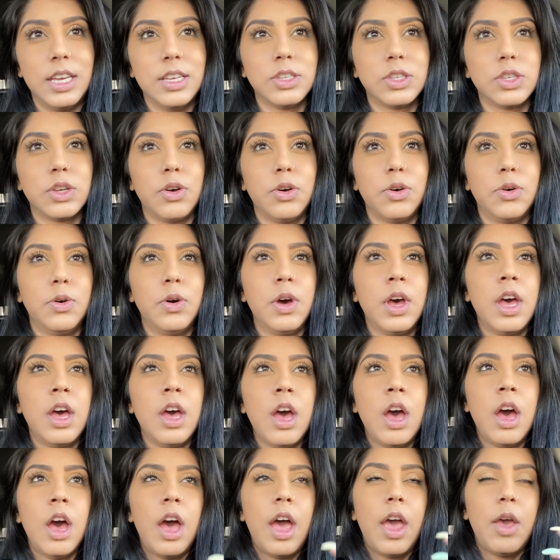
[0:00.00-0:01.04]
So
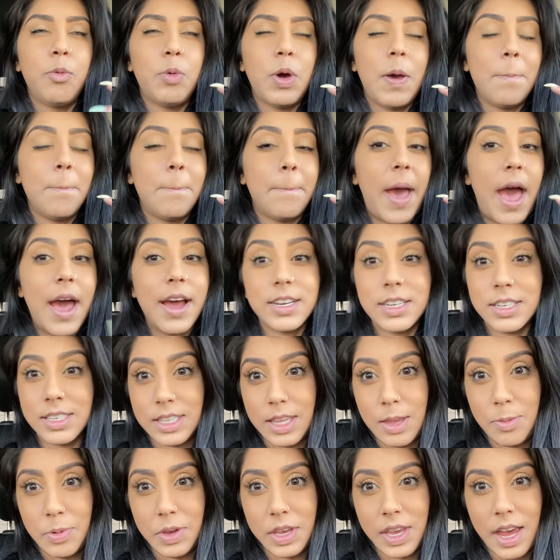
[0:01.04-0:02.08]
I went back to
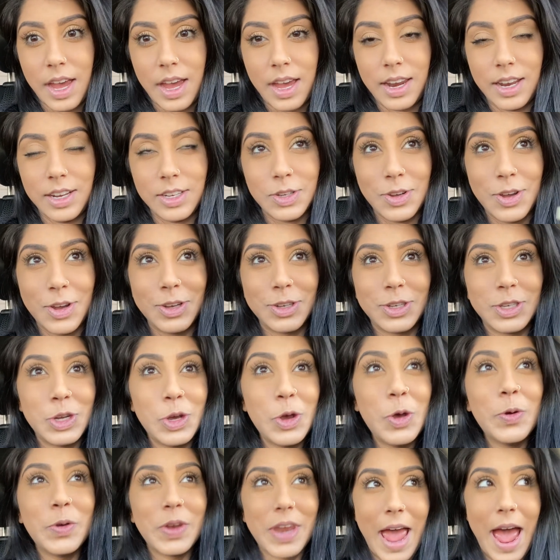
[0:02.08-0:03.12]
sleep again. I took
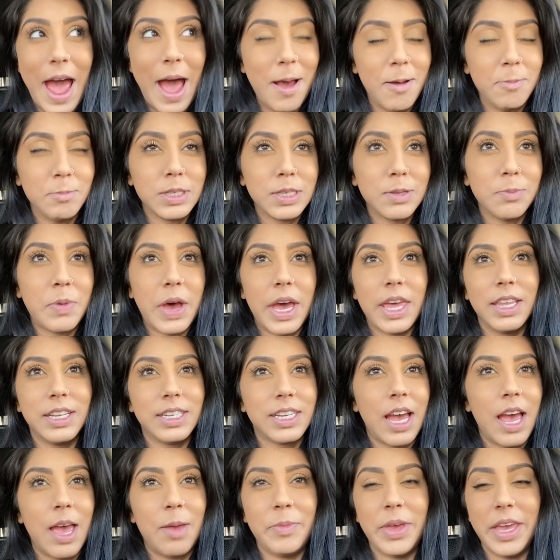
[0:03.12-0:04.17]
two naps by the
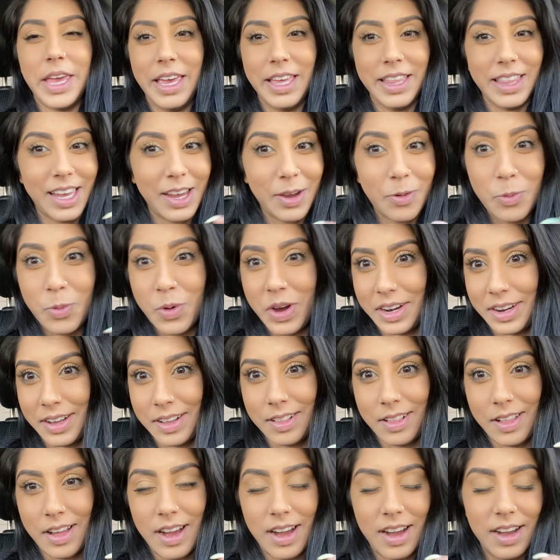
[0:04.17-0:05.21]
time it hit like one
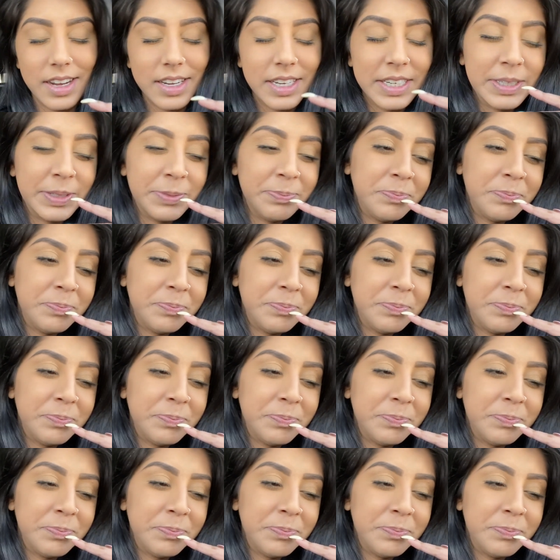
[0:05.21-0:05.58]
o'clock.